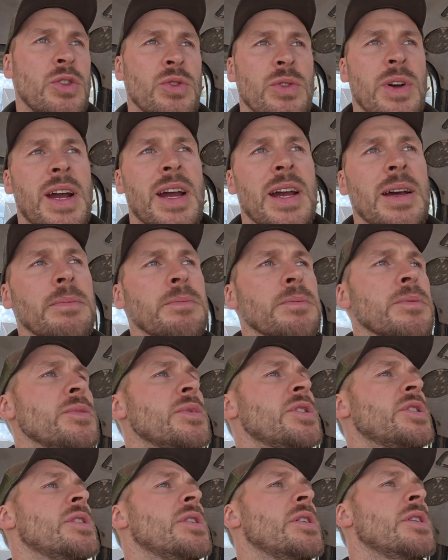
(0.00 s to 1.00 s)

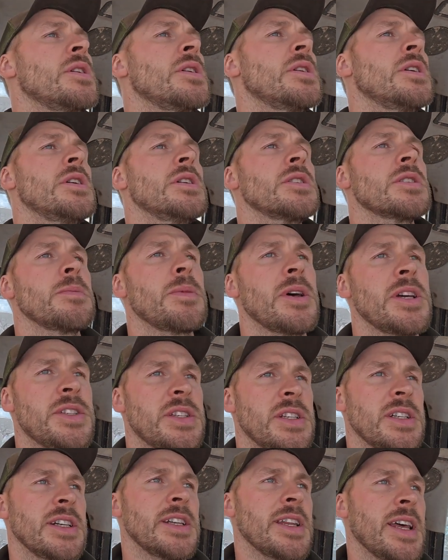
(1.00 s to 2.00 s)
grams. So
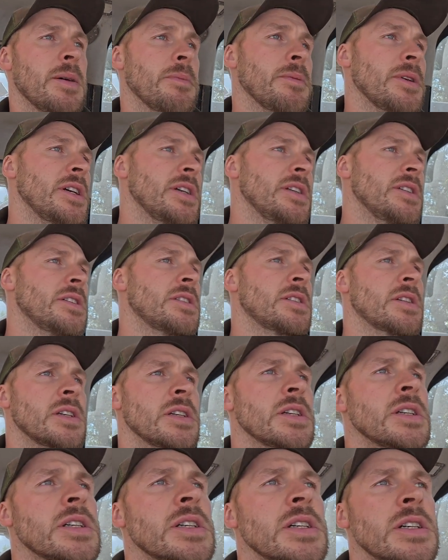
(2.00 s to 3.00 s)
basically that means
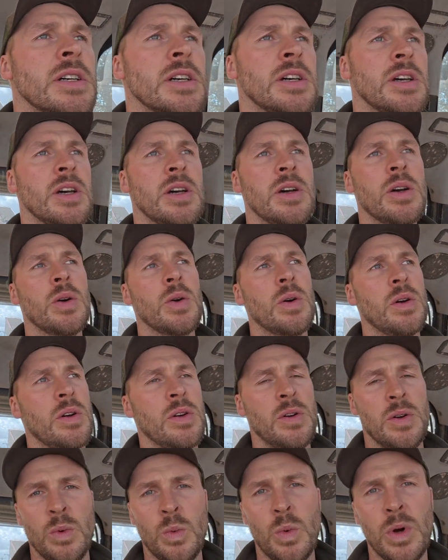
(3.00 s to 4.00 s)

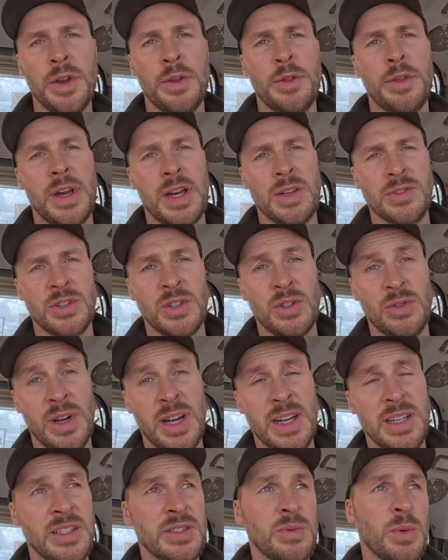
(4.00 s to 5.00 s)
1,000
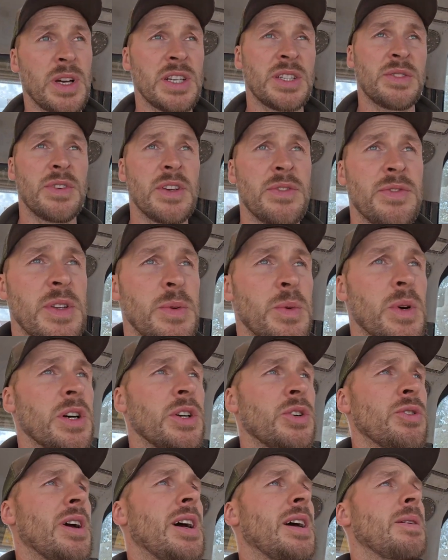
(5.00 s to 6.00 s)
grains weighs
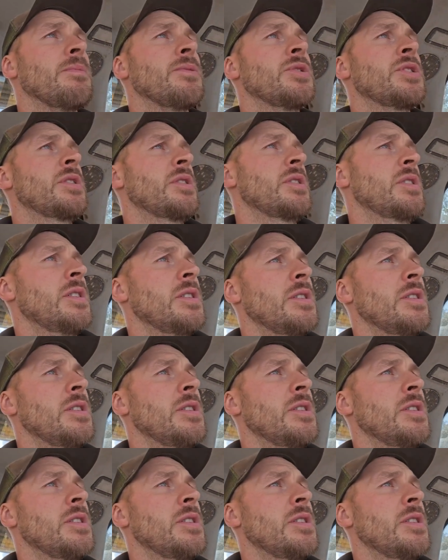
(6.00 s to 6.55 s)
51 grams.